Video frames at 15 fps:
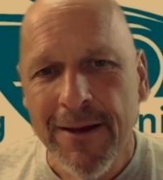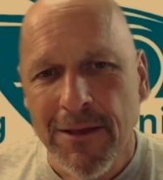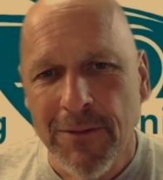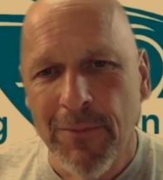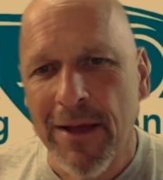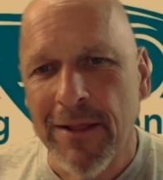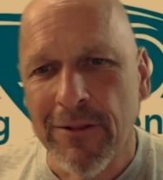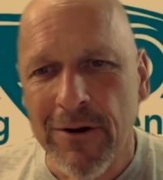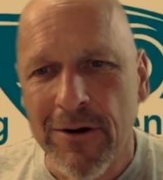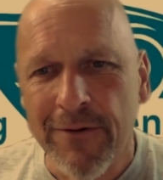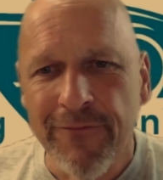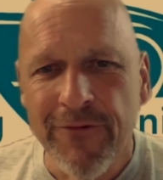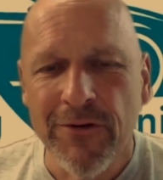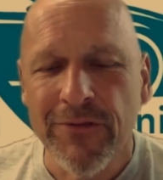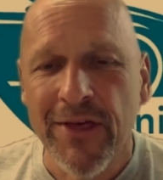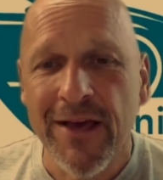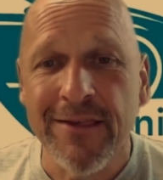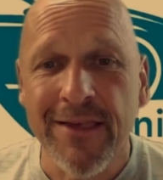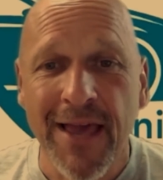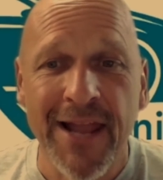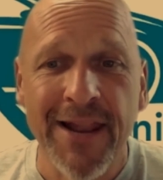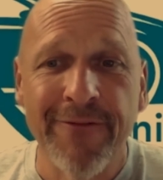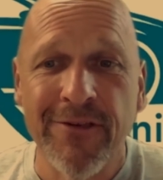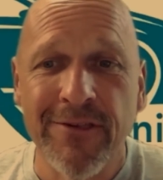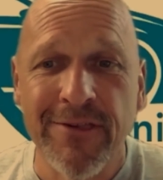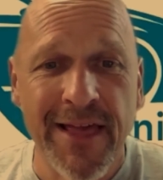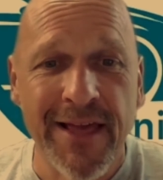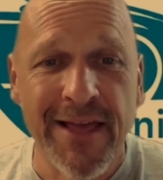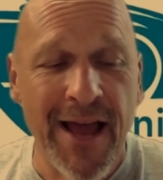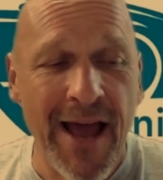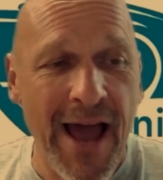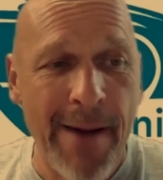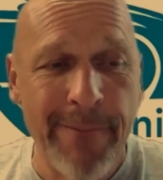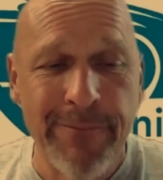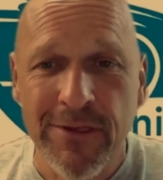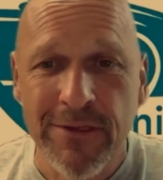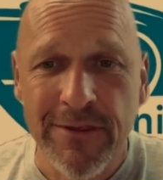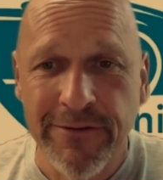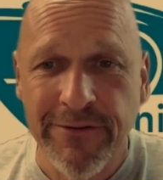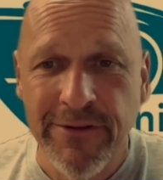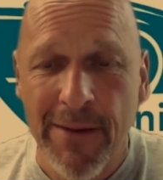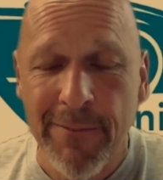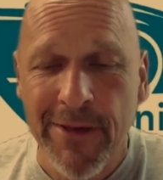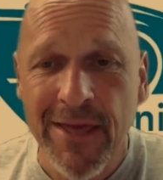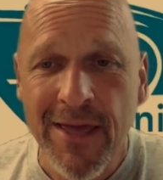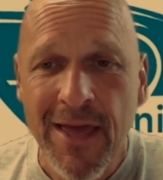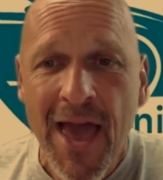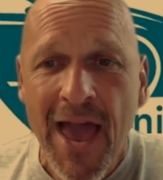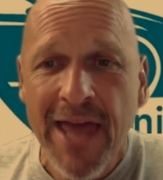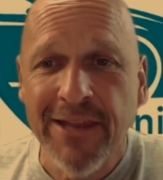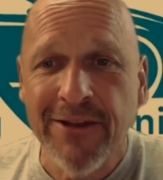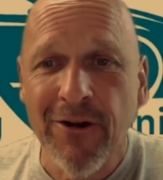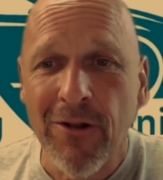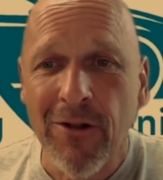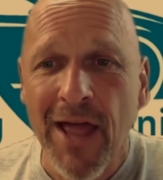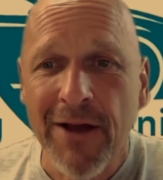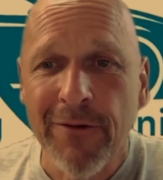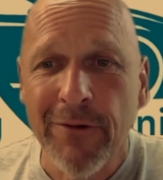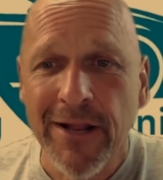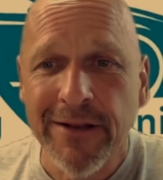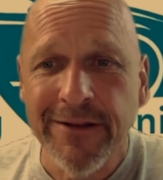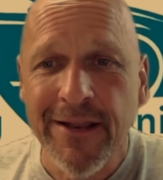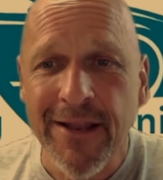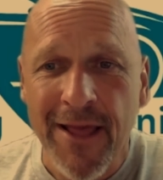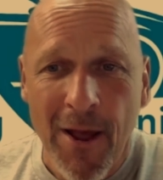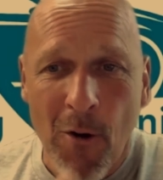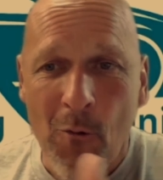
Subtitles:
You might learn a few things. And if you think I'm just a dummy and you don't like what I did,